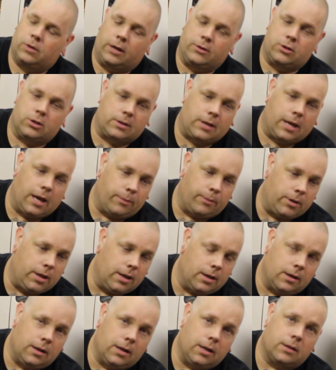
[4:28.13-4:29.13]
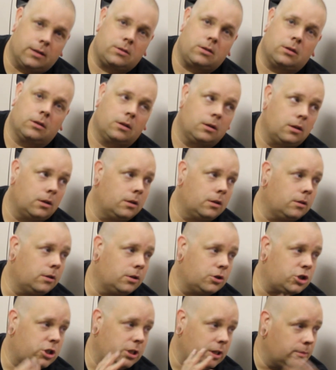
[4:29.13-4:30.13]
I just kept getting into
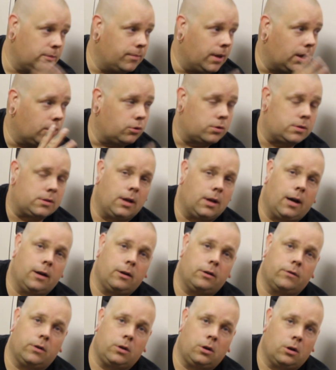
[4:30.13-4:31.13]
the sheet metal side of it,